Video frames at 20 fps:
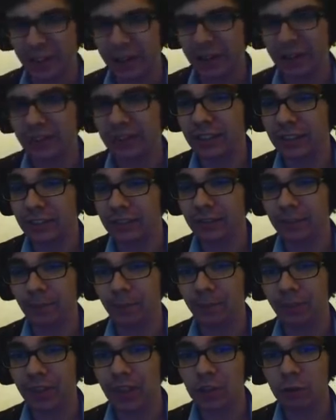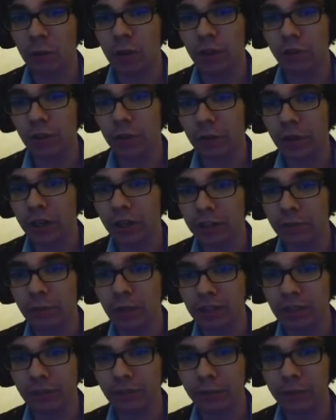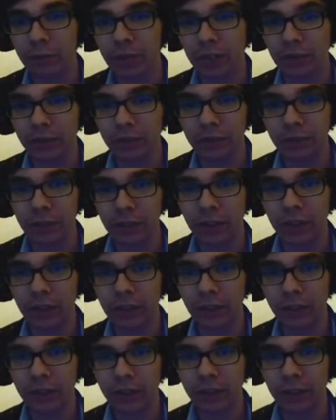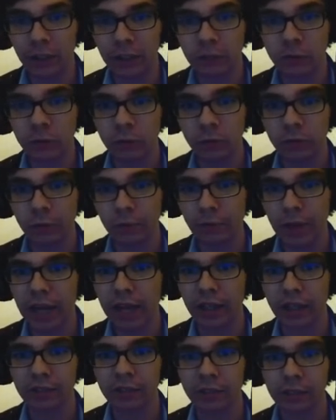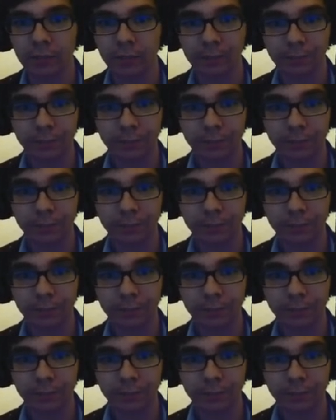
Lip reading: Anyway, this is one of the greatest builds I've ever built, and I think also the biggest.